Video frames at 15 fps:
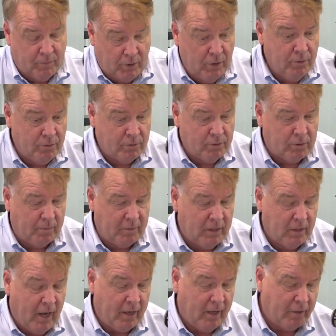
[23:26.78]
used,
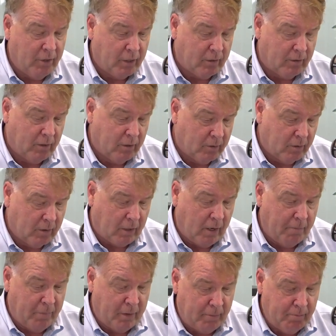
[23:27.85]
I think the
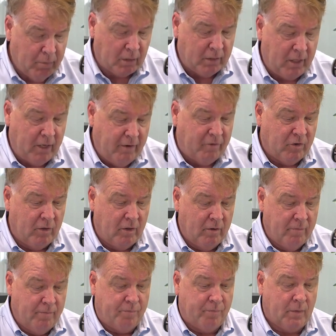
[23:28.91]
company believes in
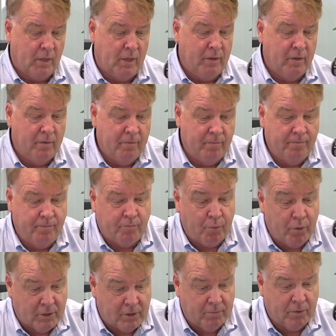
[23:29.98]
the
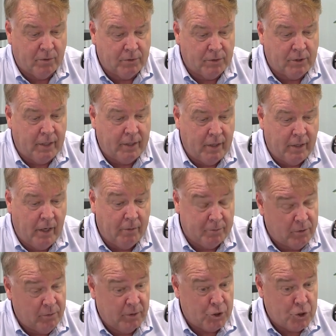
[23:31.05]
principles that
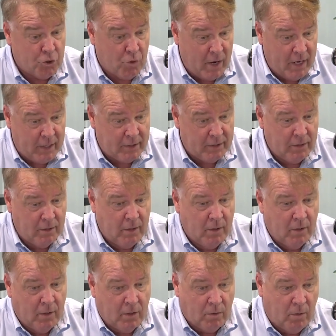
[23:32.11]
help to attract
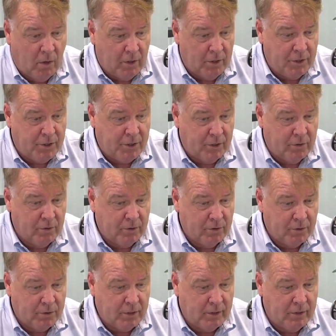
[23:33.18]
quality
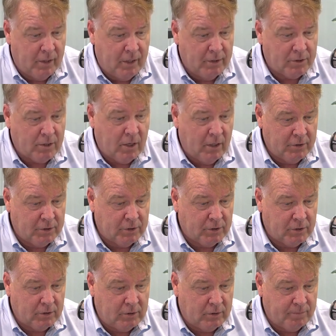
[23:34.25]
shareholders and has
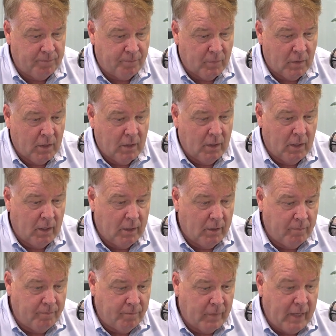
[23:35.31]
consciously
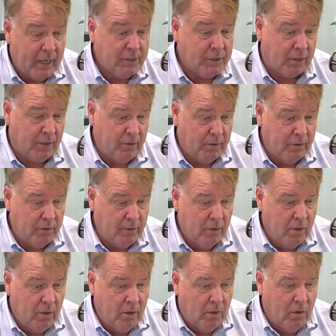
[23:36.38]
executed
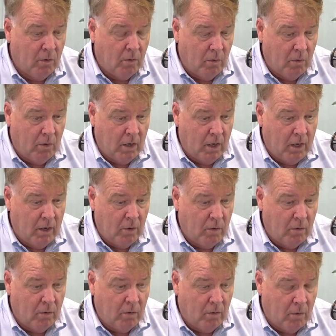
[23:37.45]

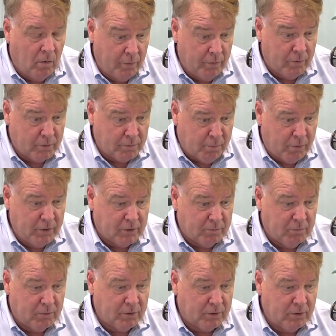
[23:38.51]
on those
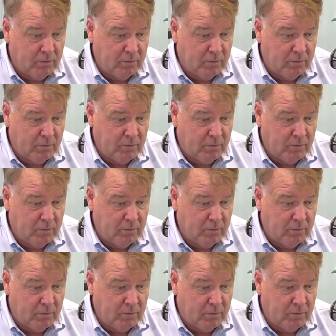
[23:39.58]
principles.